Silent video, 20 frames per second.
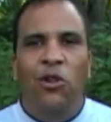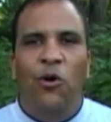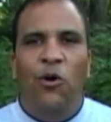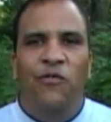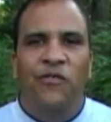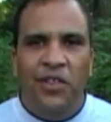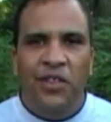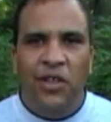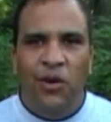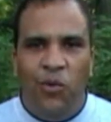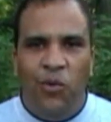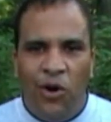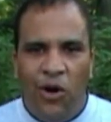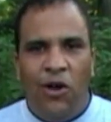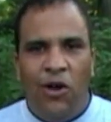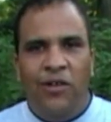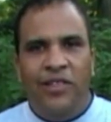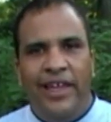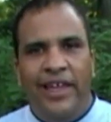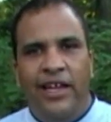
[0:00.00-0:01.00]
all over the
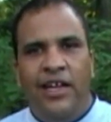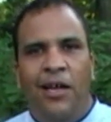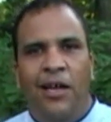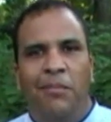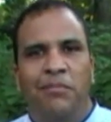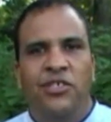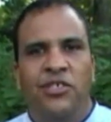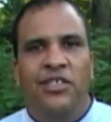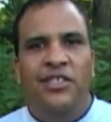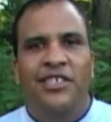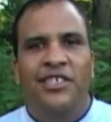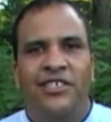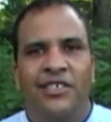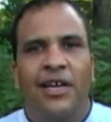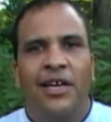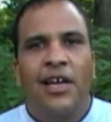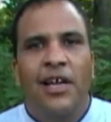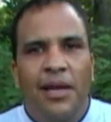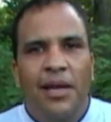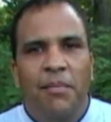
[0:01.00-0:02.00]
world and they come to
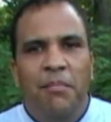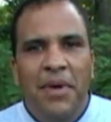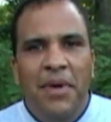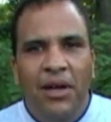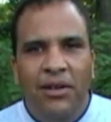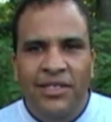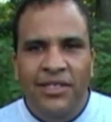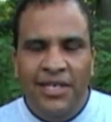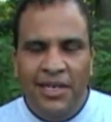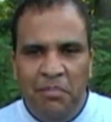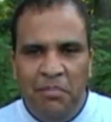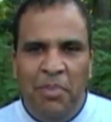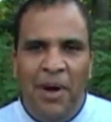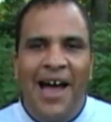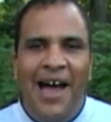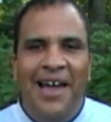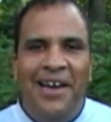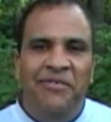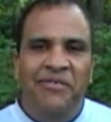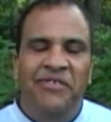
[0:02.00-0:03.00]
this melting
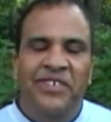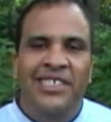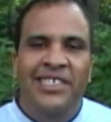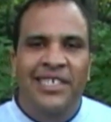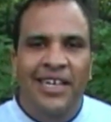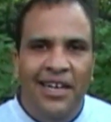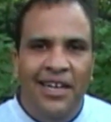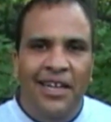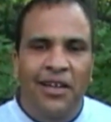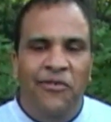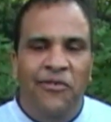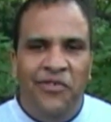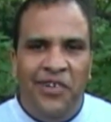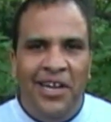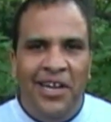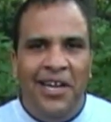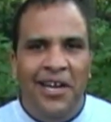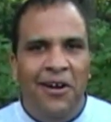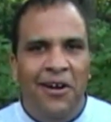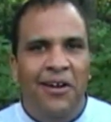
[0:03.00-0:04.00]
pot of a city
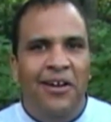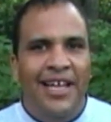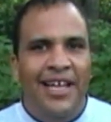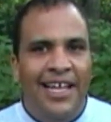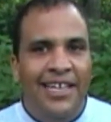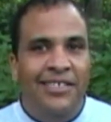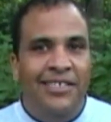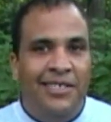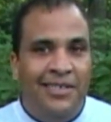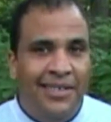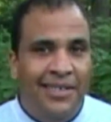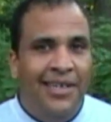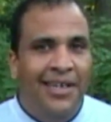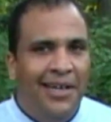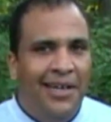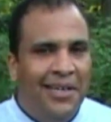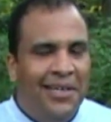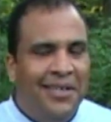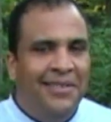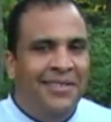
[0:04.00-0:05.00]
over here and that's
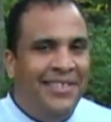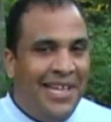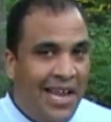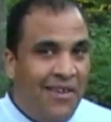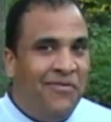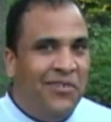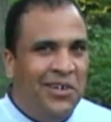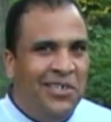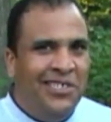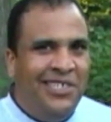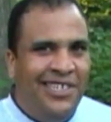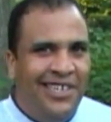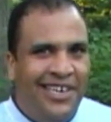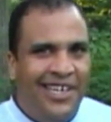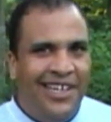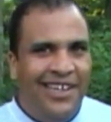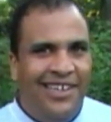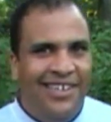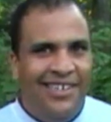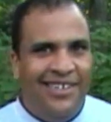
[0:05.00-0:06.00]
diversity.
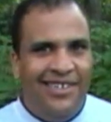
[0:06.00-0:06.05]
